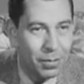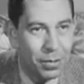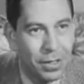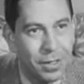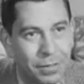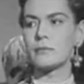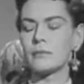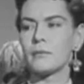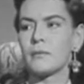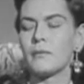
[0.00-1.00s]
please.
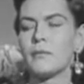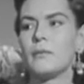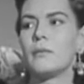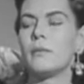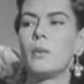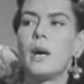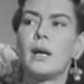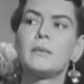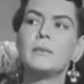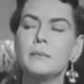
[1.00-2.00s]

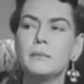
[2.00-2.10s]
Well,